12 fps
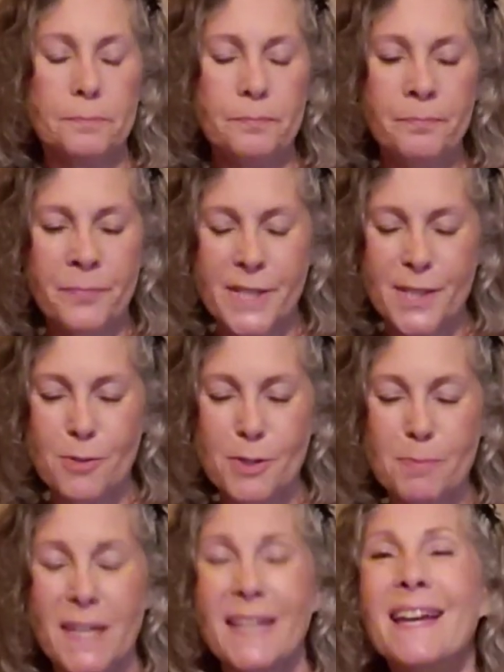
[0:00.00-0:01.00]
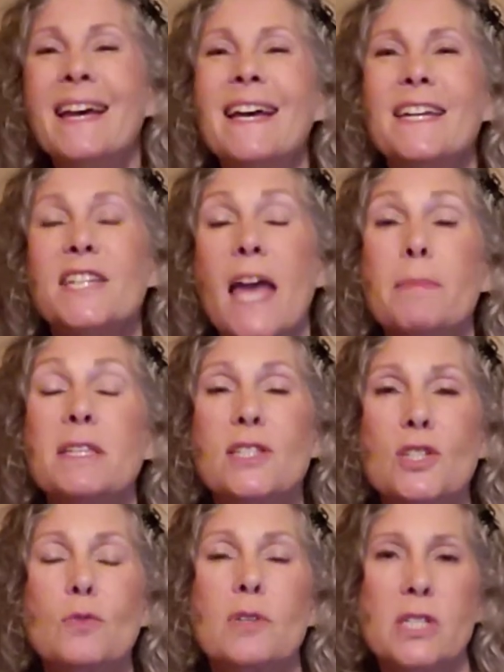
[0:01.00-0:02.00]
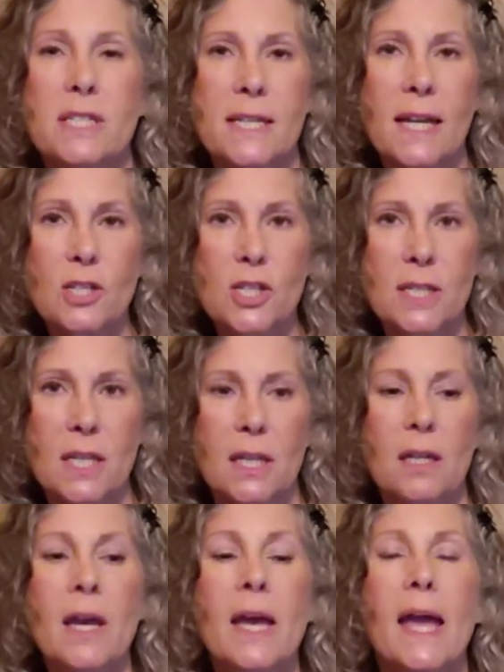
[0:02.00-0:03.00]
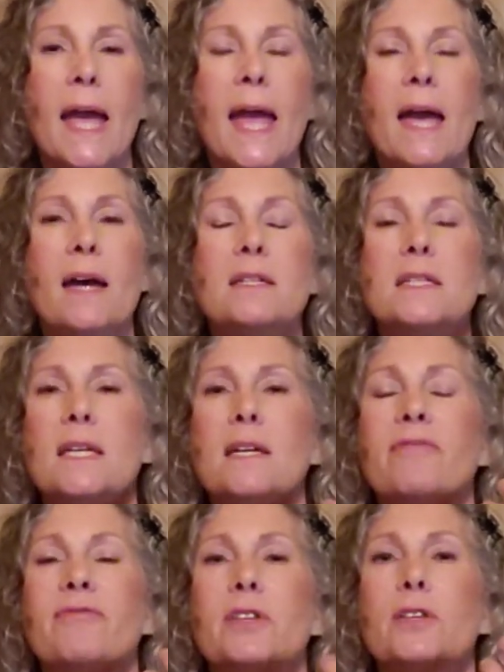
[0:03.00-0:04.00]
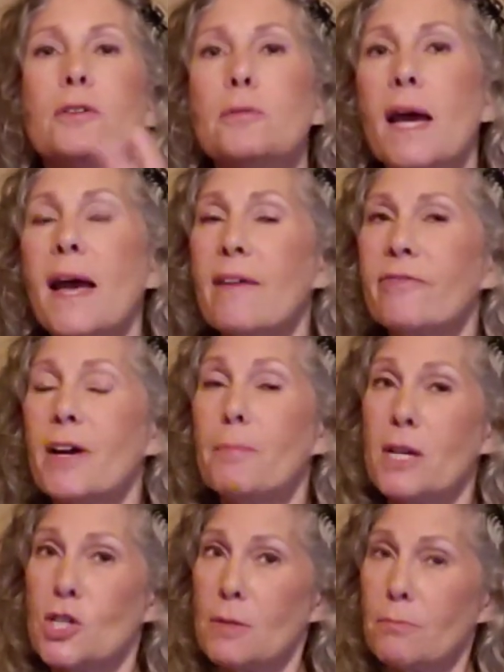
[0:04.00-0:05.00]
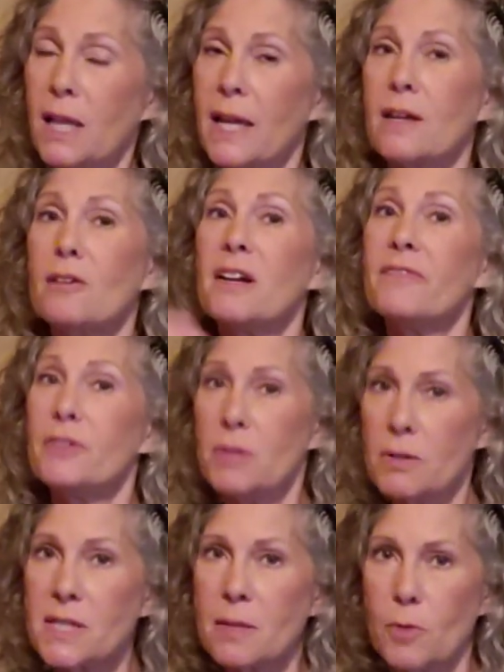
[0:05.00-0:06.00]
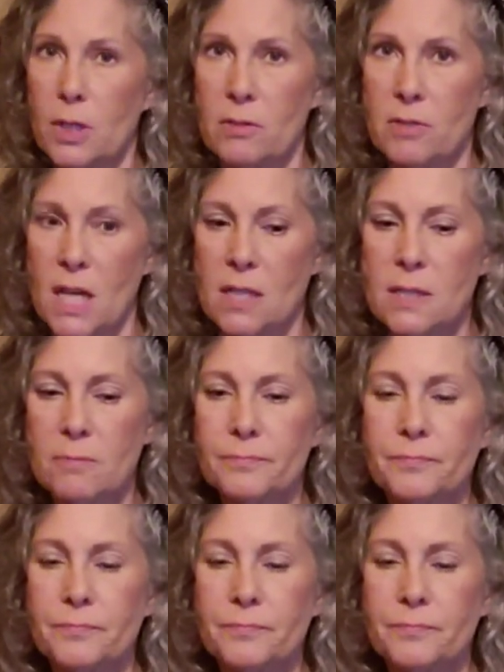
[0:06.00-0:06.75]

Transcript: Excuse me, Tammy Stewart CHC. And if you have a mesh implant, or if you know someone who does,